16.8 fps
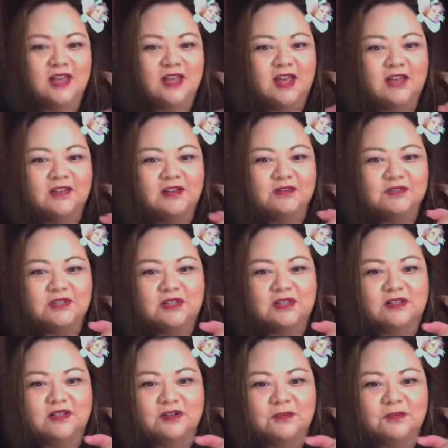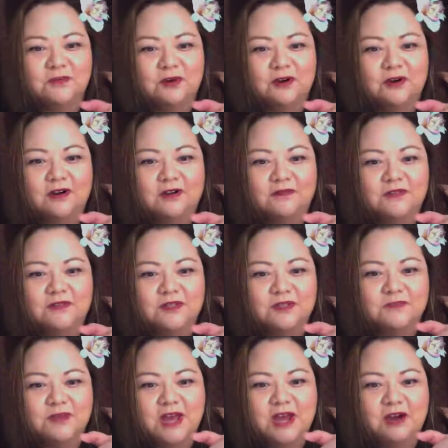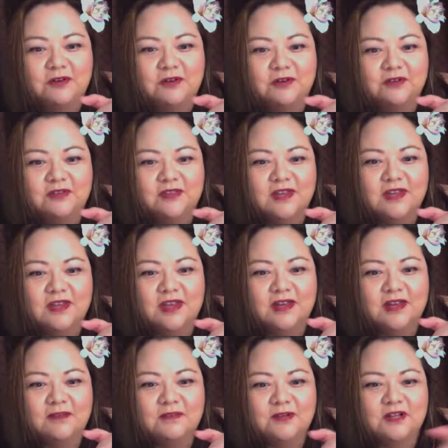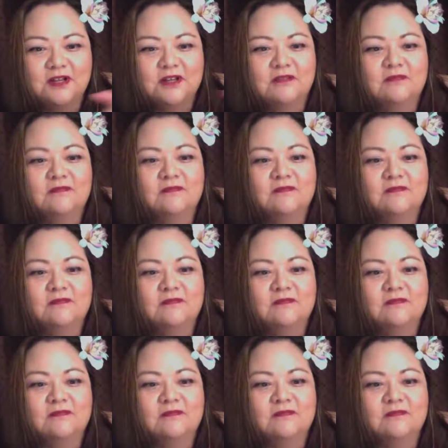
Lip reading: And there's a little more of this powder thing happening.